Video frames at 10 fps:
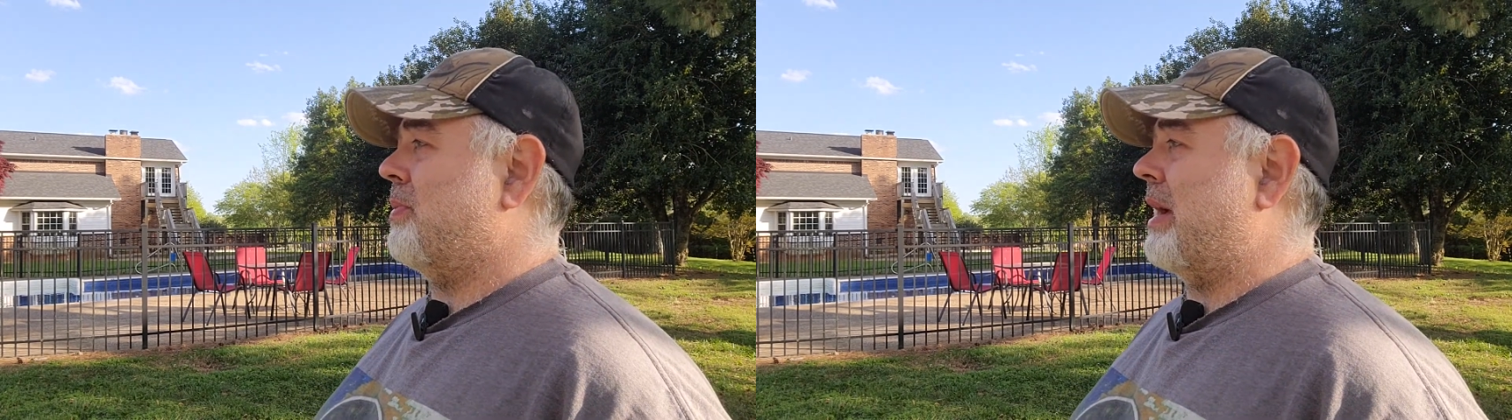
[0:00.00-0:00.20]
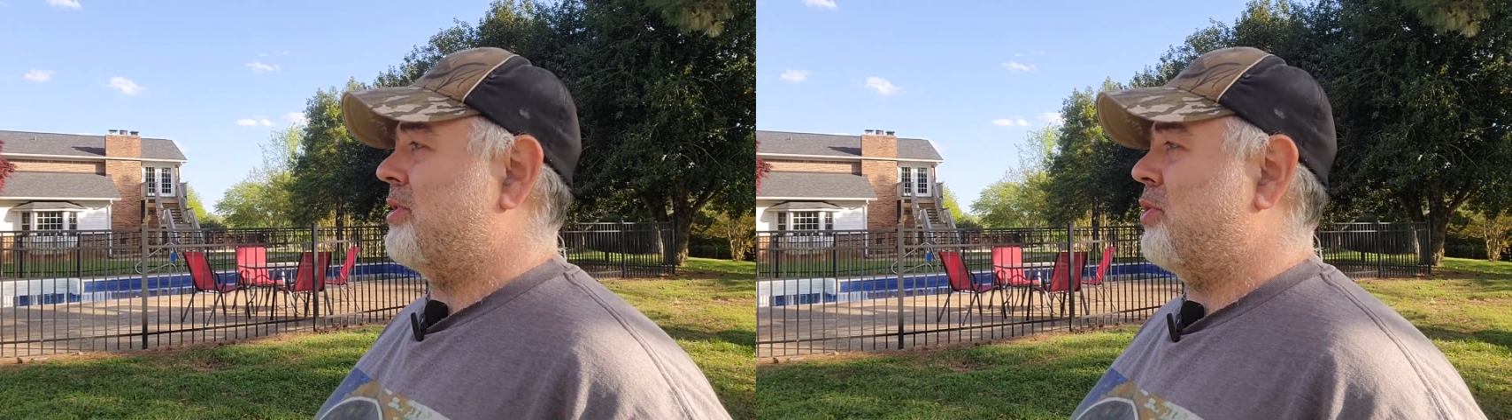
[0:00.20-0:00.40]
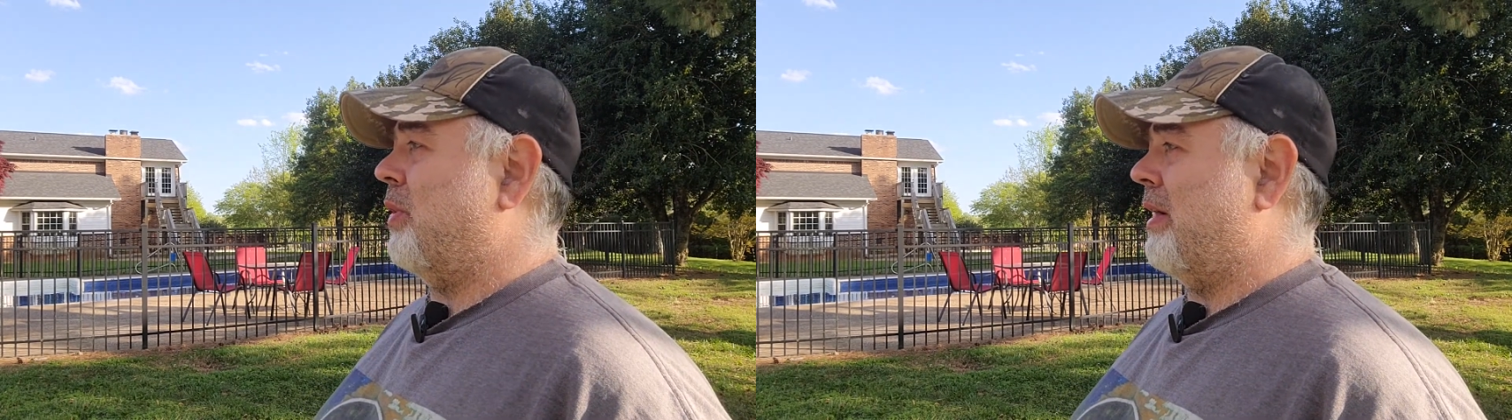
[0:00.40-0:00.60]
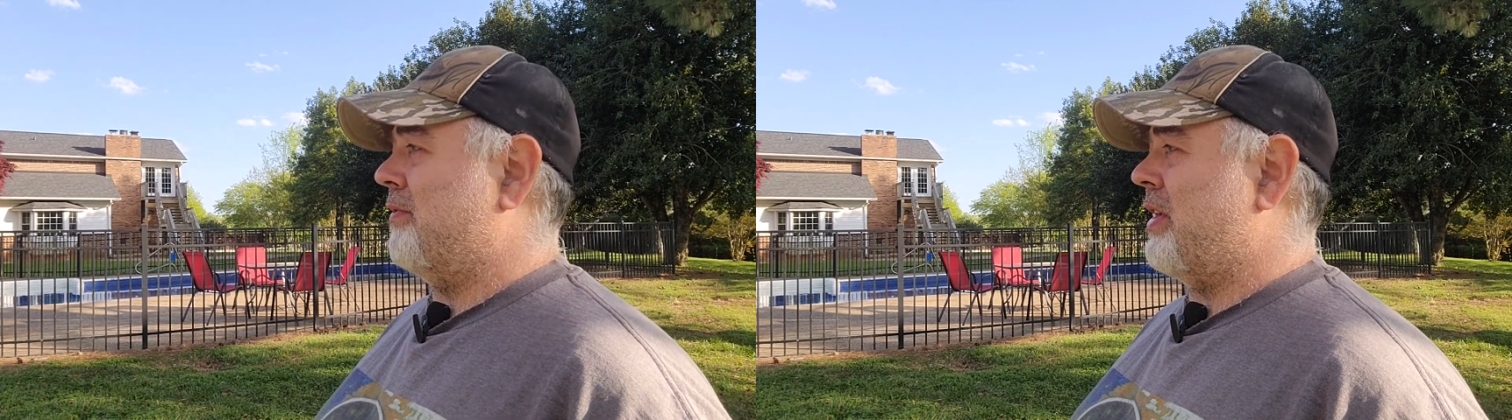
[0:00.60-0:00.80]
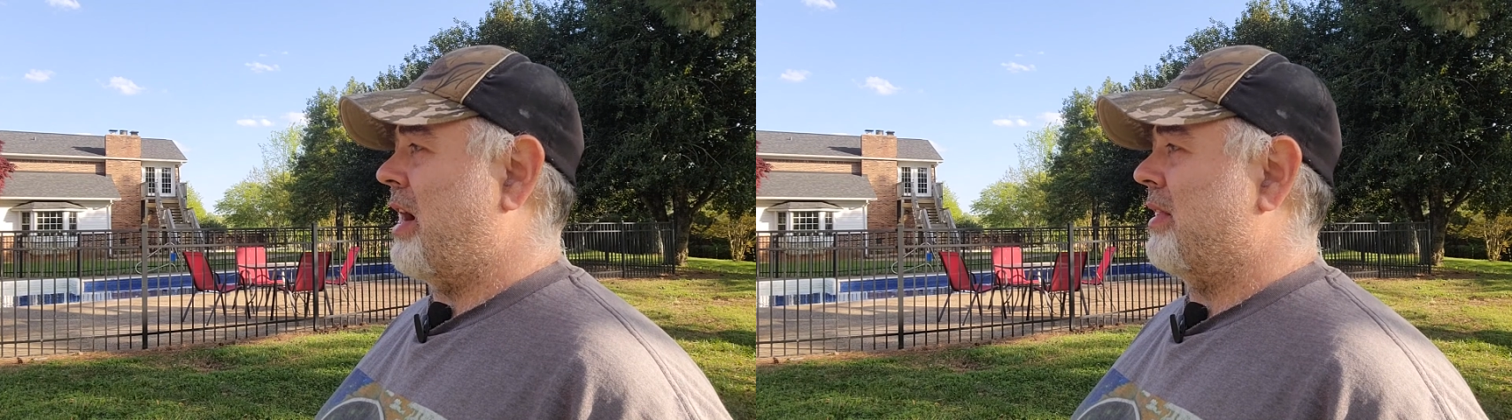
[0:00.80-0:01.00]
about
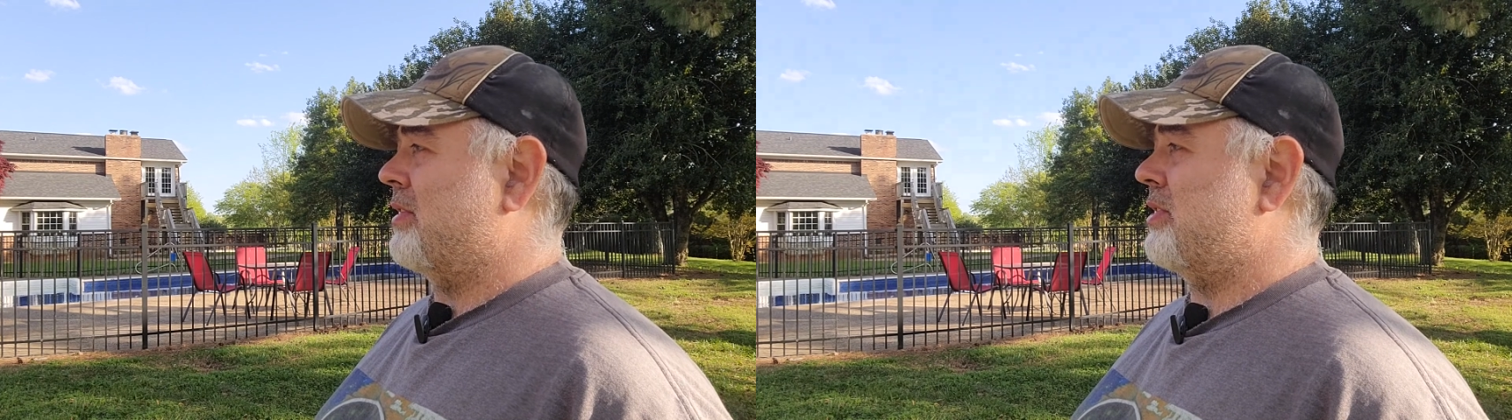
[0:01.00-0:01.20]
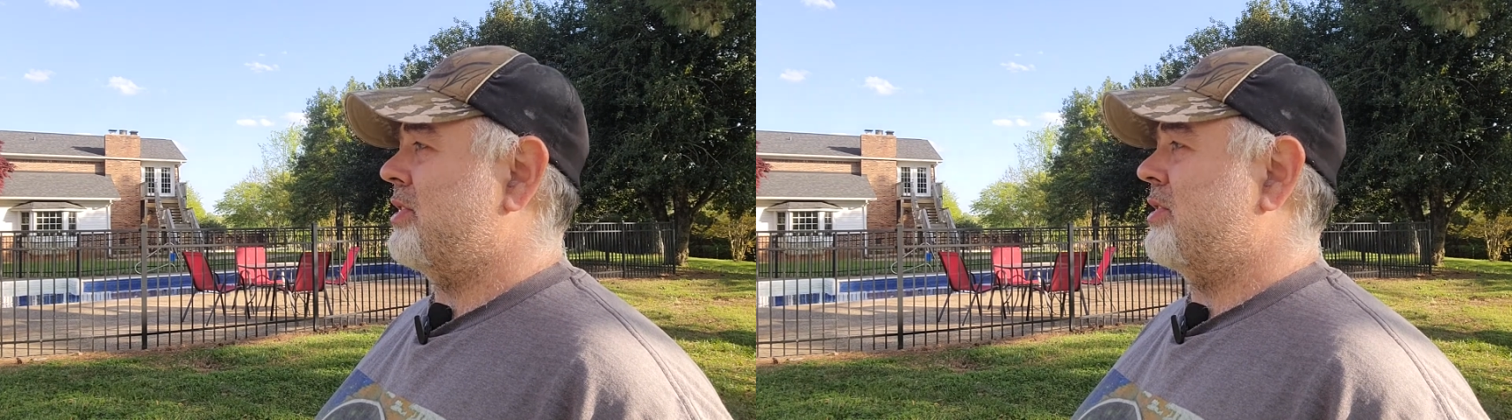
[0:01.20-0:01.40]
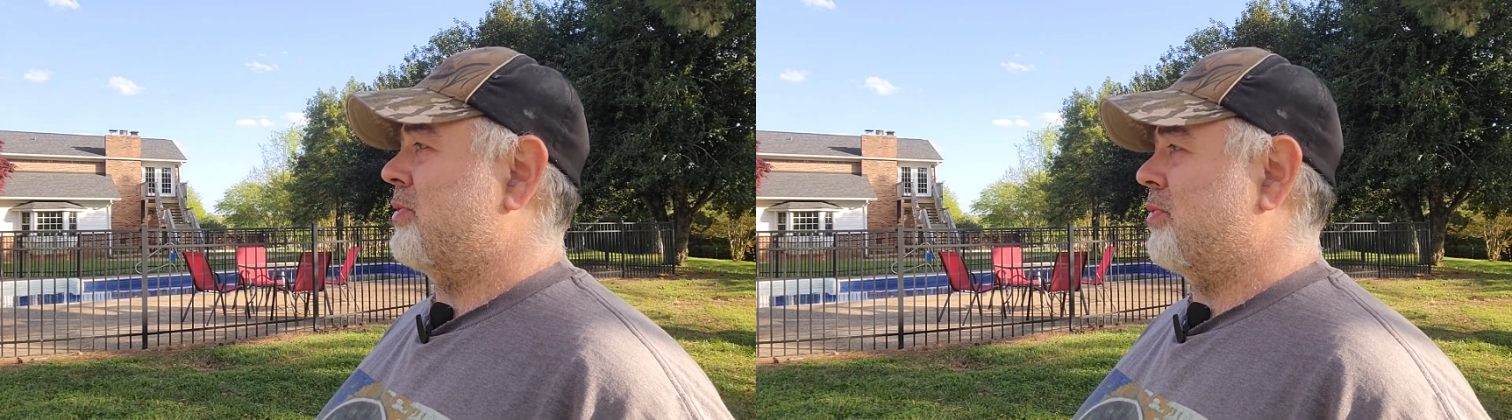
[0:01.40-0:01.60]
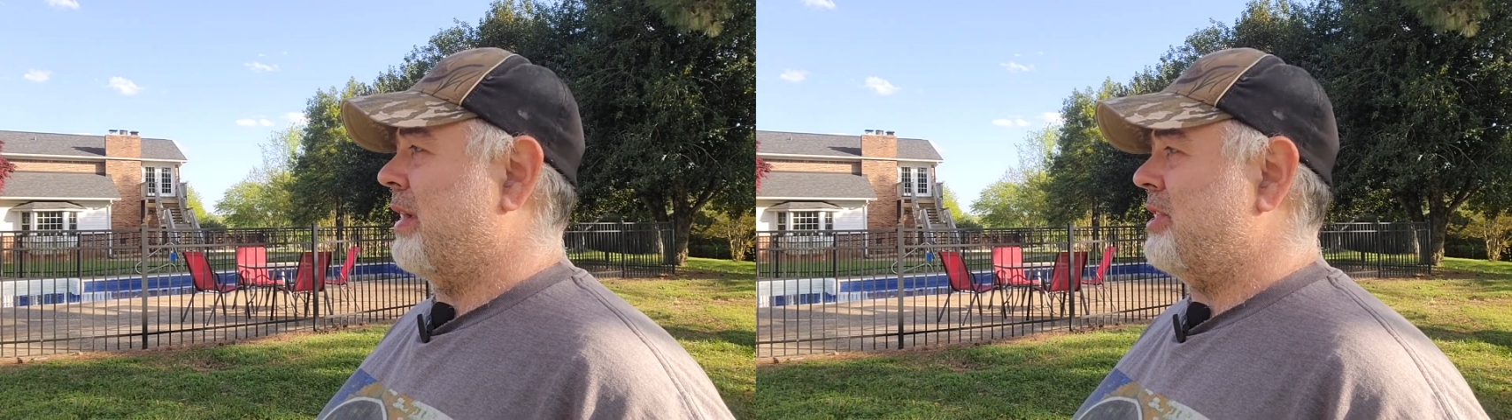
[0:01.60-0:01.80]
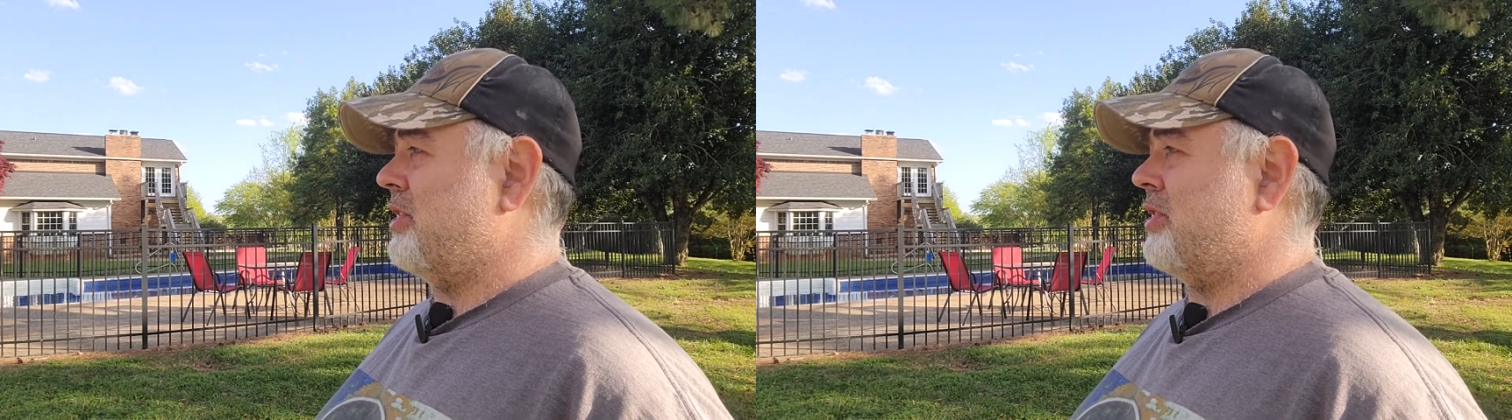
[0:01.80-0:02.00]
$12 to
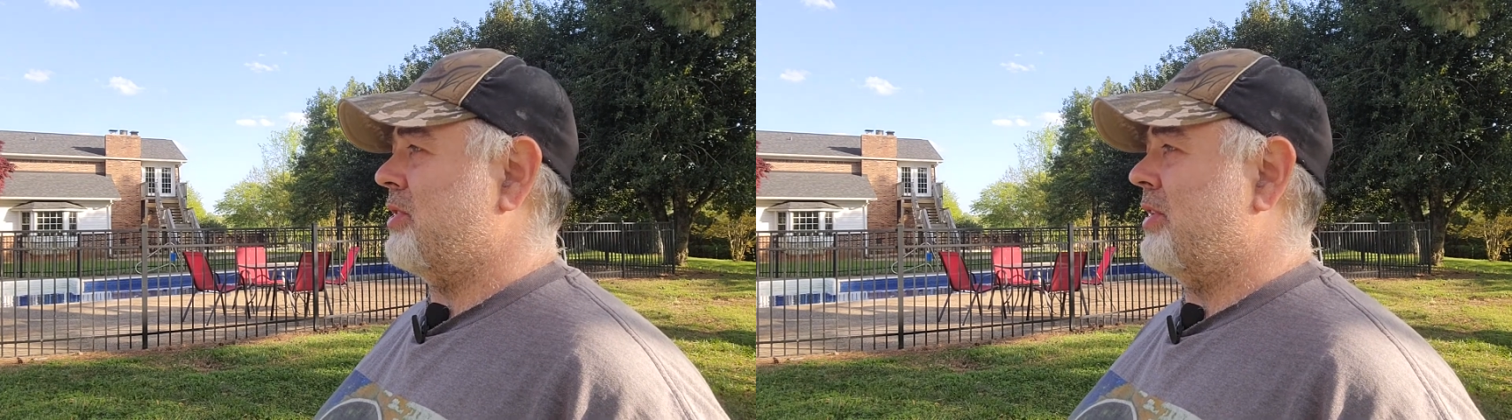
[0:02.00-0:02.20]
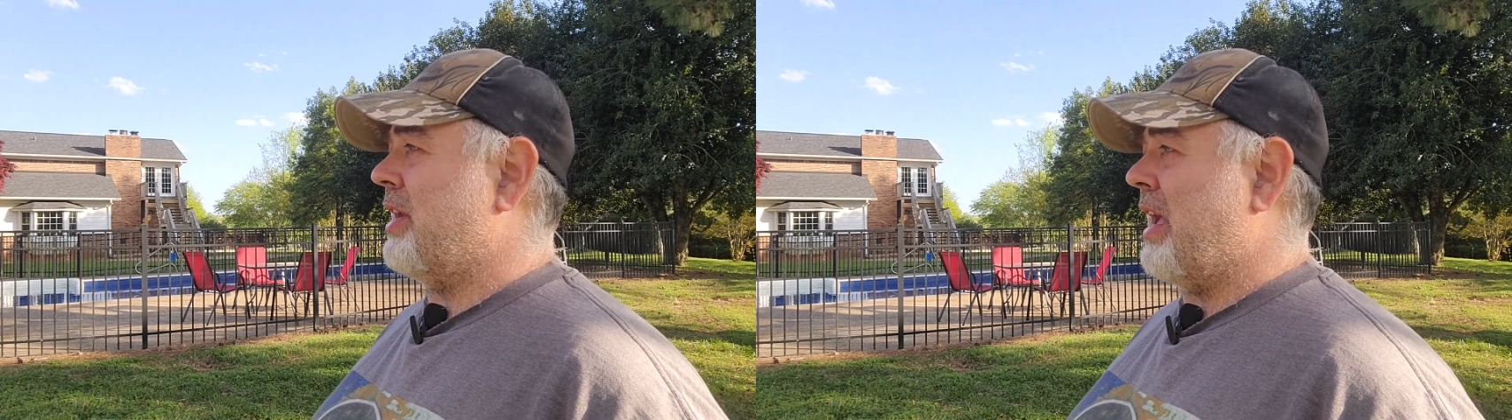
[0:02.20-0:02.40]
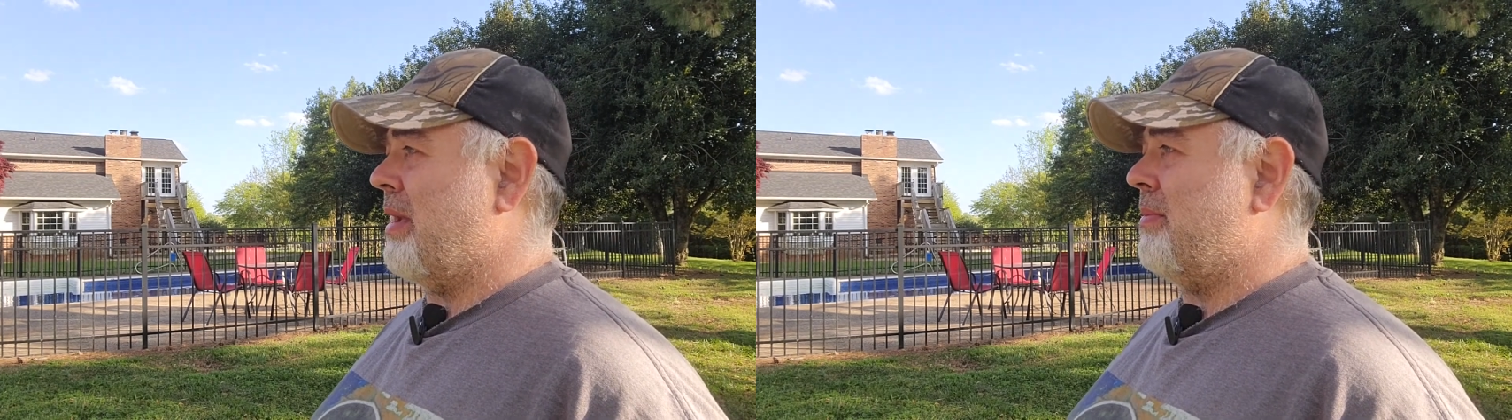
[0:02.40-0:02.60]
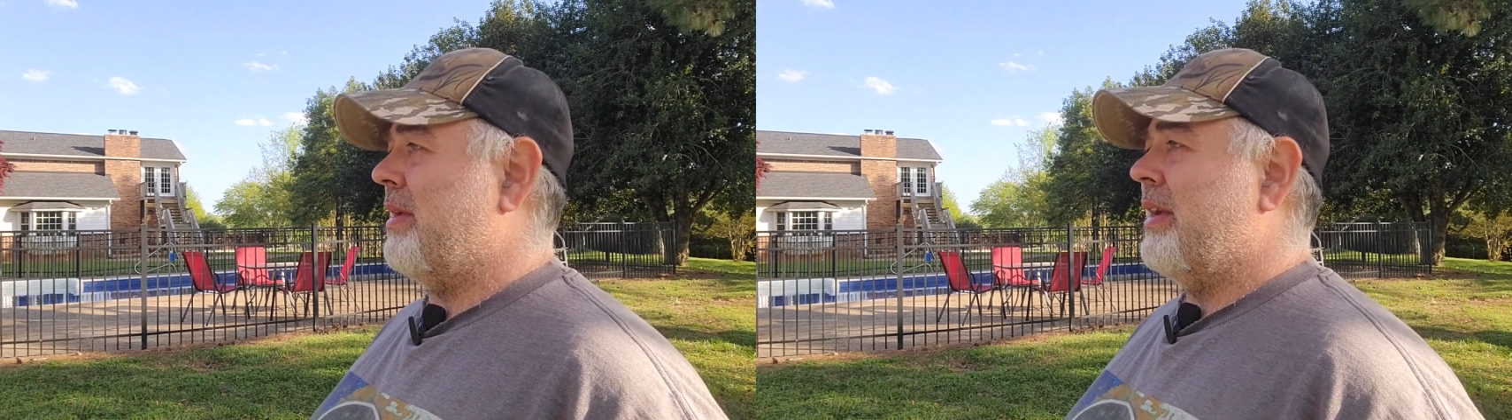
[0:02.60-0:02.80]
register a name,